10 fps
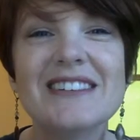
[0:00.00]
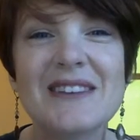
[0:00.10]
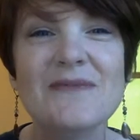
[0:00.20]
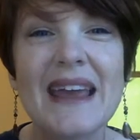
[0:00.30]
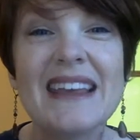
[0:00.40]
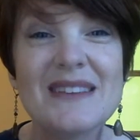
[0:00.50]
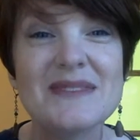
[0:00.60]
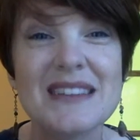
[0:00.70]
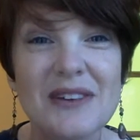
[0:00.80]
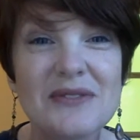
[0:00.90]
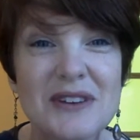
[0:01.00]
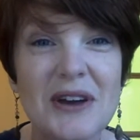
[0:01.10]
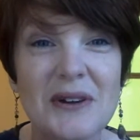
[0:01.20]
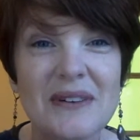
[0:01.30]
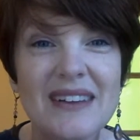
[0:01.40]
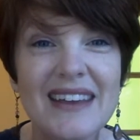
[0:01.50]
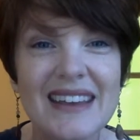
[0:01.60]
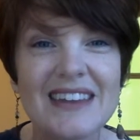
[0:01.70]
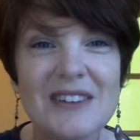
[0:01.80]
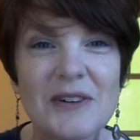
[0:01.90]
to make himself known
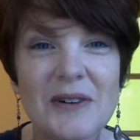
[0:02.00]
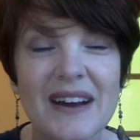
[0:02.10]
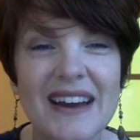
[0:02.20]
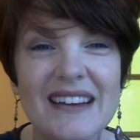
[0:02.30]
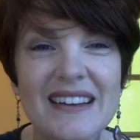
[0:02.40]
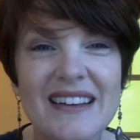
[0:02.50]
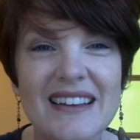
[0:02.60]
in Ukraine.